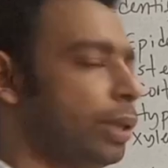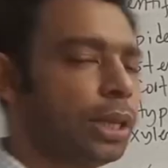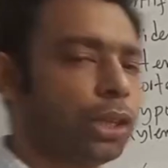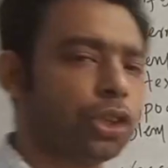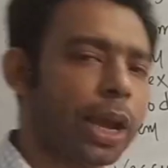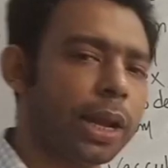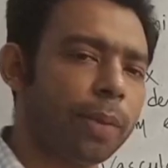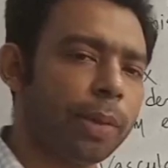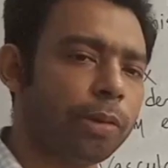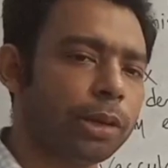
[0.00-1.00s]
the
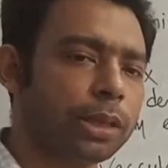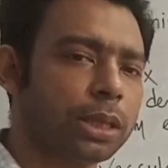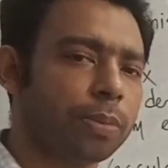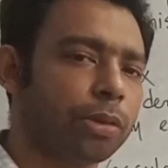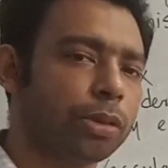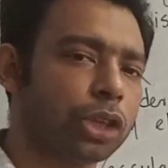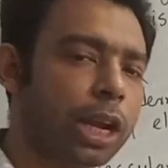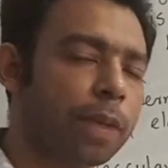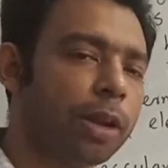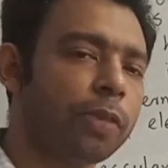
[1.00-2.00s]
xylem elements. In between
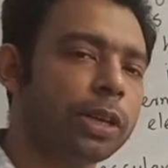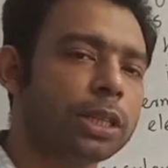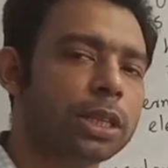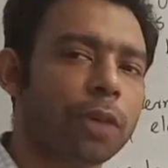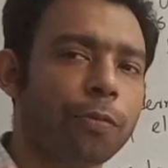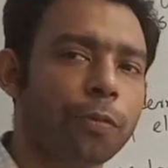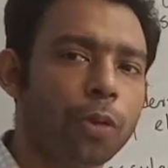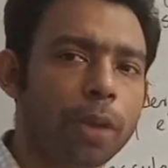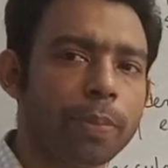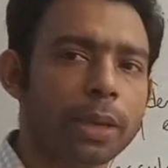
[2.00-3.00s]
xylem elements, the
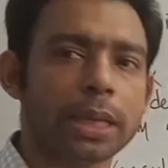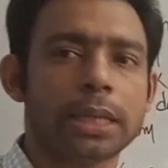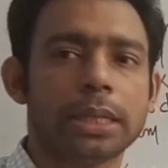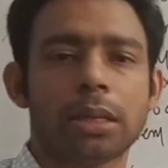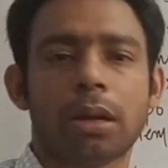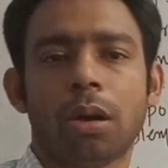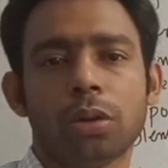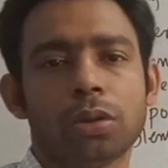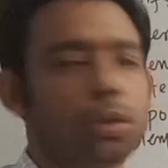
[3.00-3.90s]
phloem is also